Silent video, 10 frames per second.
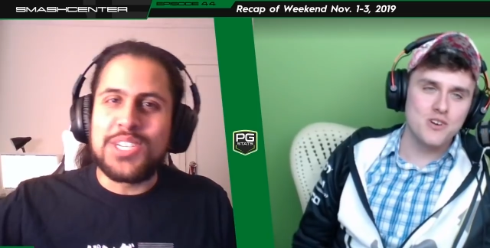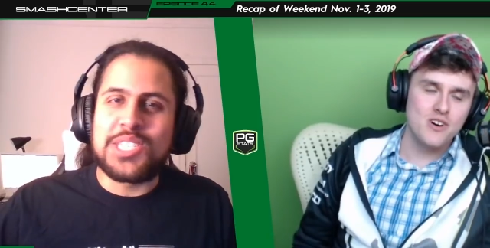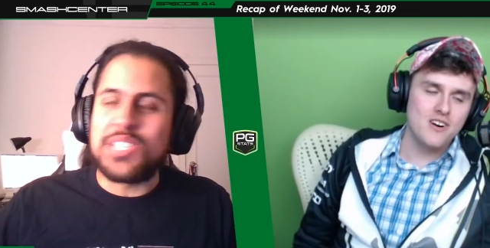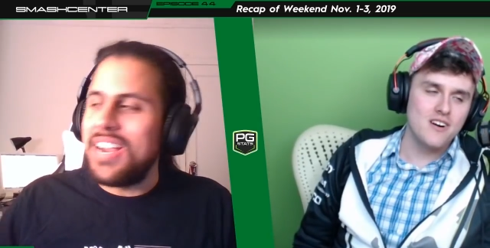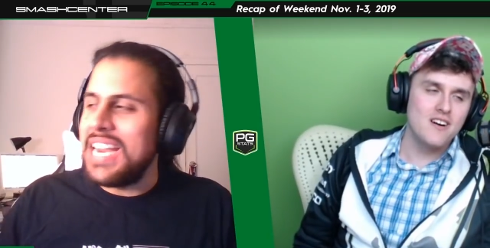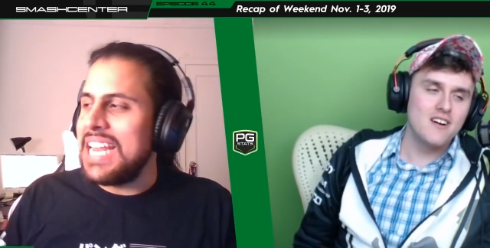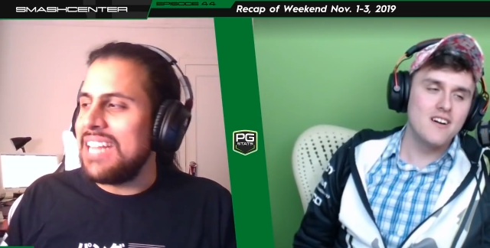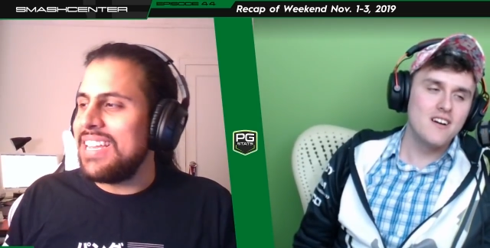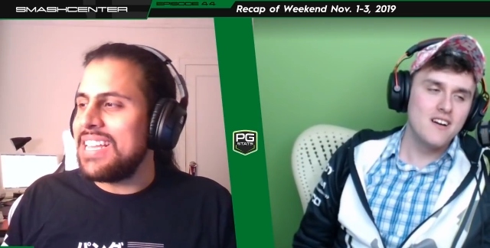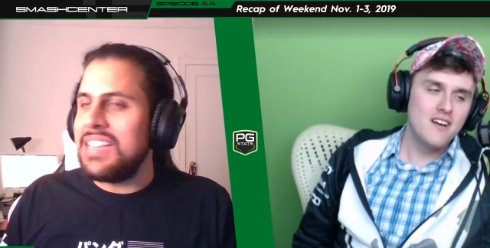Speaker 1: strong. started at
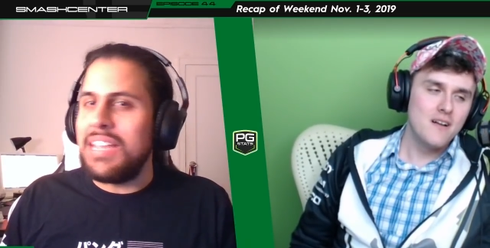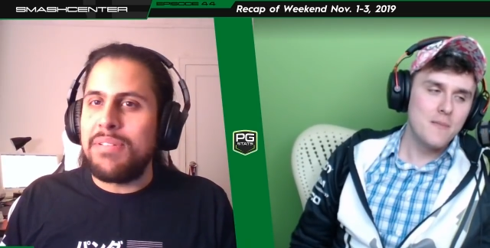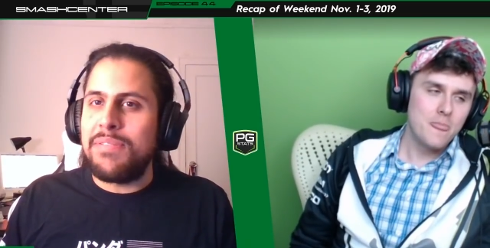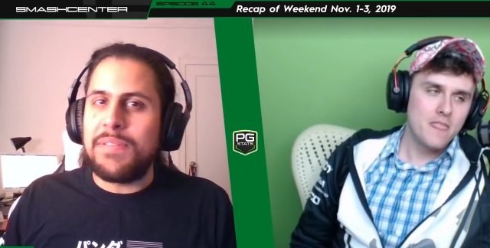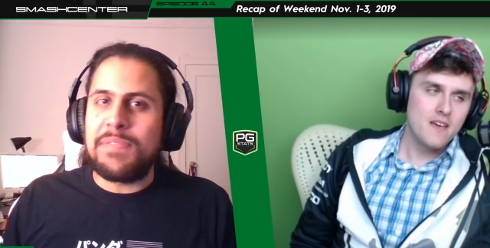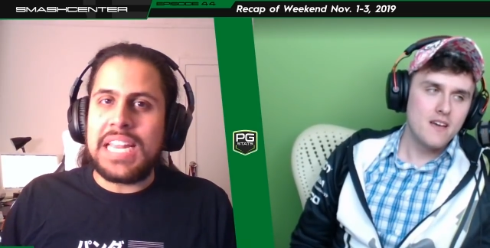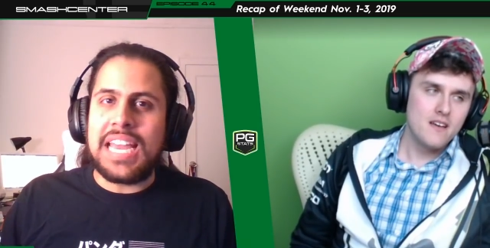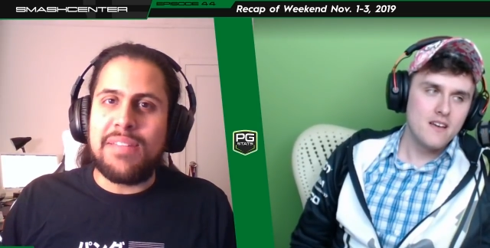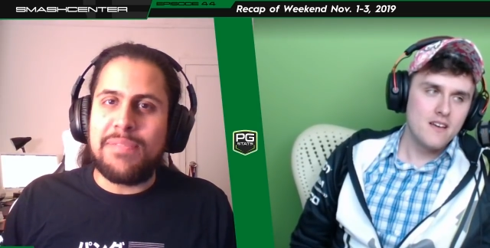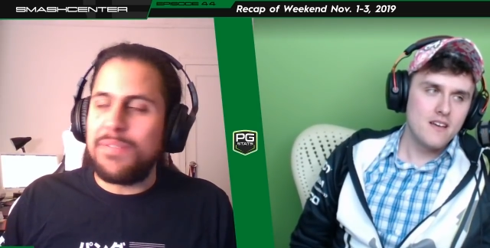like eleven fifty
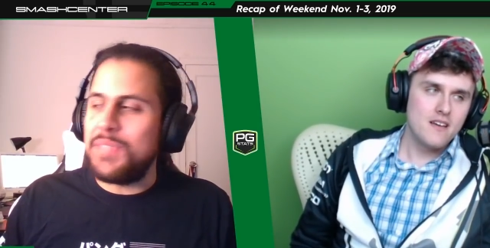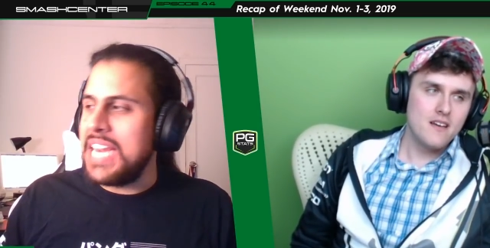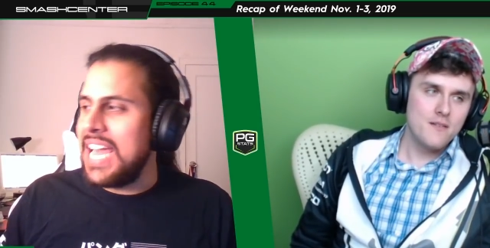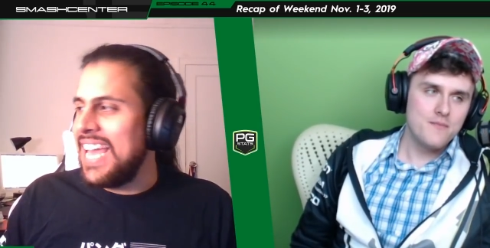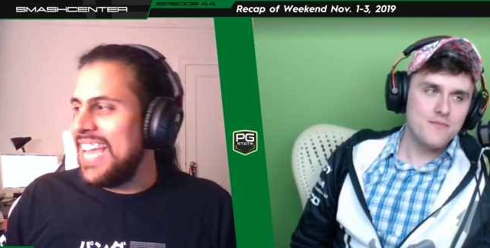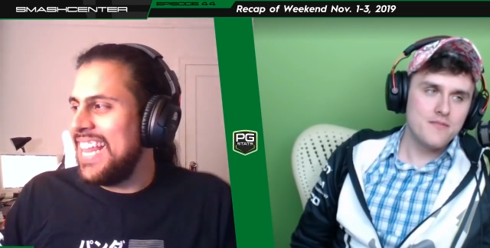nine fifty nine.